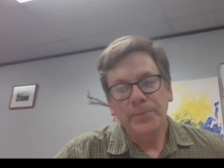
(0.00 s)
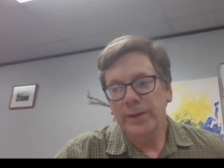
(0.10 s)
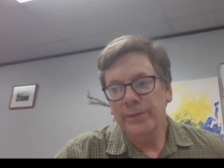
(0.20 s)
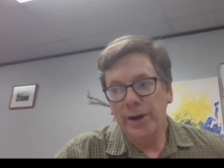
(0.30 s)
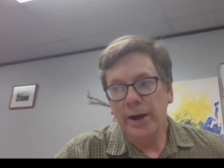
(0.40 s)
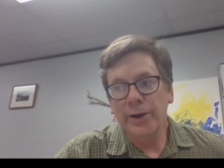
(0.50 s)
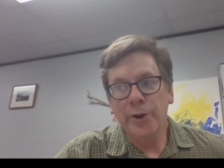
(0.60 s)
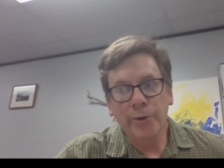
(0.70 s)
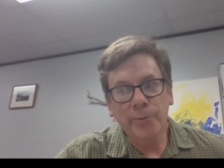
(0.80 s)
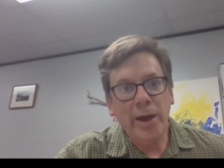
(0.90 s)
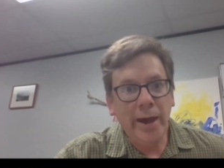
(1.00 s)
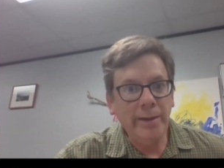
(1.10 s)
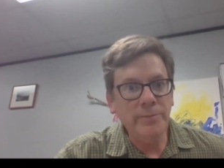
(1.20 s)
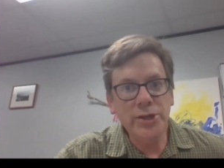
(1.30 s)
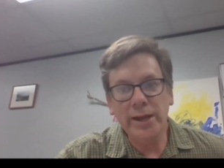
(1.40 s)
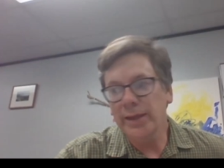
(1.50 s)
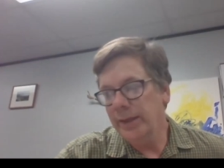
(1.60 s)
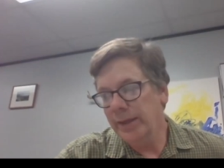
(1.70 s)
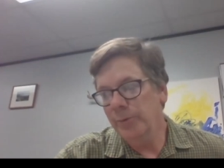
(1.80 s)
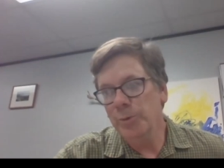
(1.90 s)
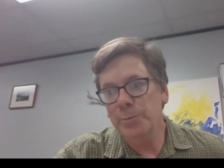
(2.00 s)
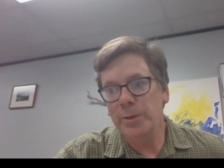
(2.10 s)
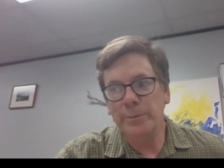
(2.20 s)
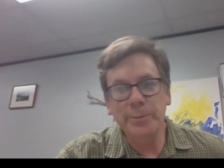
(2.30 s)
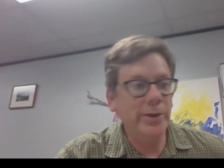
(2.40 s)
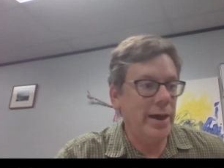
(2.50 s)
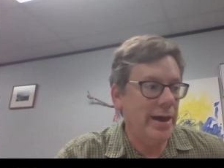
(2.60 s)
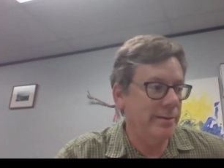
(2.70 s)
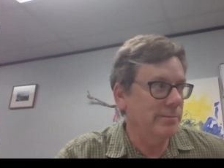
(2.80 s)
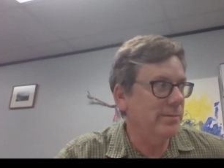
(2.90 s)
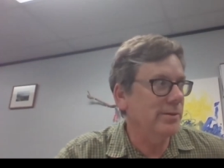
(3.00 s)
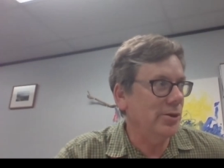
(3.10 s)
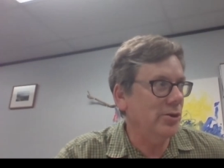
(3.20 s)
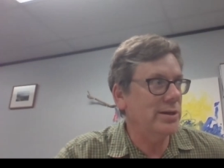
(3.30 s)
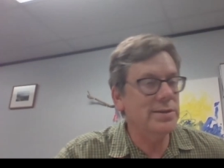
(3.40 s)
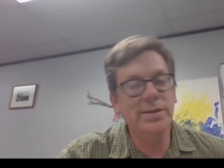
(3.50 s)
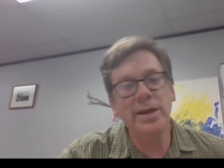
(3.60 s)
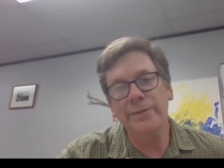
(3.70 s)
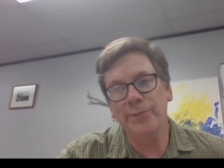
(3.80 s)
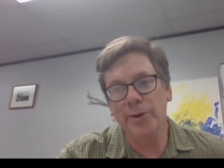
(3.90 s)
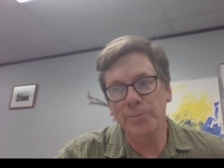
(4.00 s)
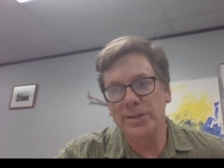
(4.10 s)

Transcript: if they're at home, I am checking in with people. I am learning stuff from a